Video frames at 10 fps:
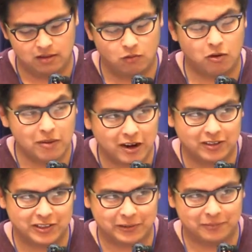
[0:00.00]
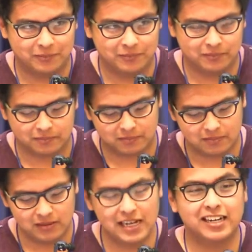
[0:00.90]
we're Americans too.
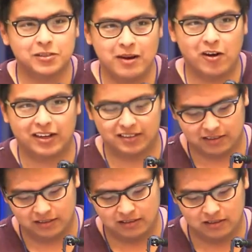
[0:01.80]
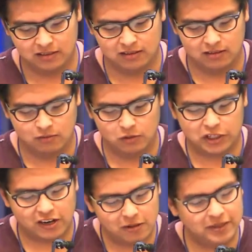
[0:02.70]
And as Americans, we
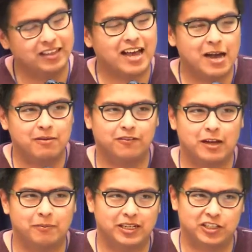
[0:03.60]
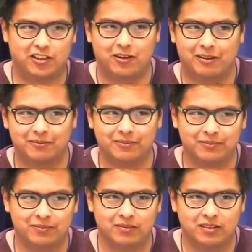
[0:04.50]
should all be in the habit of helping each other out.
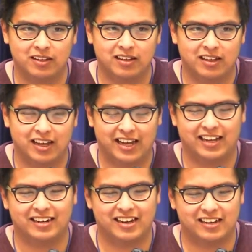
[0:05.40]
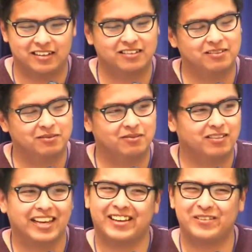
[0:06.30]
And
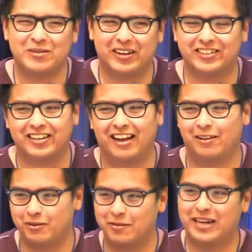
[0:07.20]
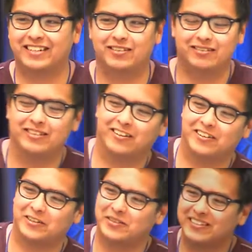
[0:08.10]
thank you very much. I'll bring it back to Dr.
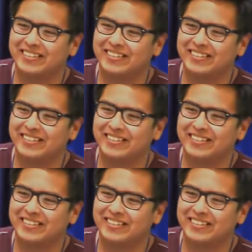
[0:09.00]
Jones.